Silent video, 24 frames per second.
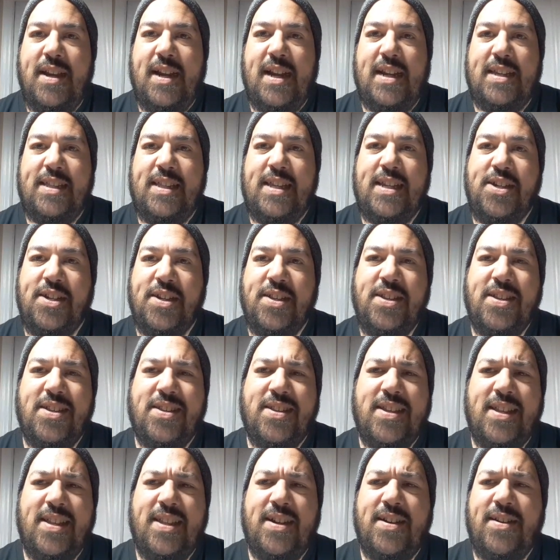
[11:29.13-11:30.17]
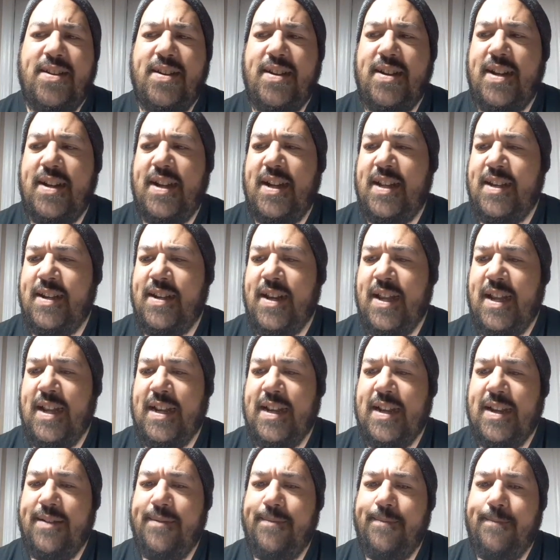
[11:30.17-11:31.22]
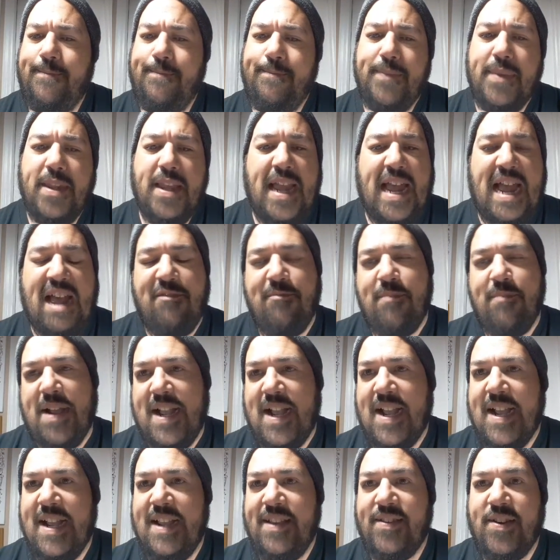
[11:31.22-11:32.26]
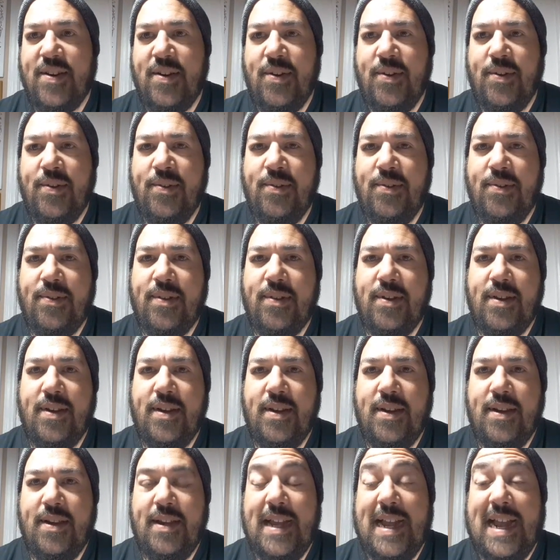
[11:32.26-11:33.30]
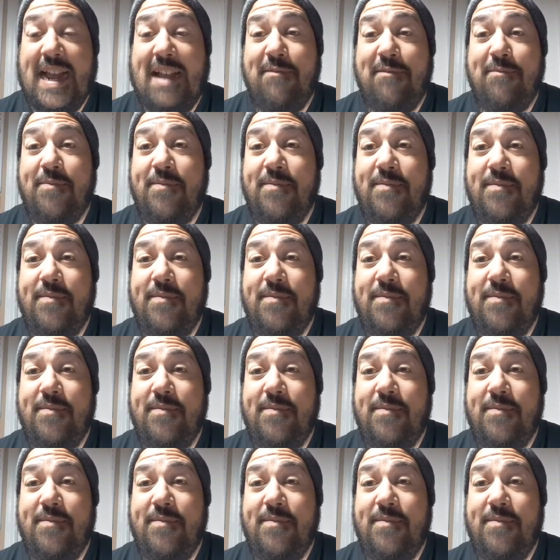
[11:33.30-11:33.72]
And then just to sit there and like have my eyes closed. I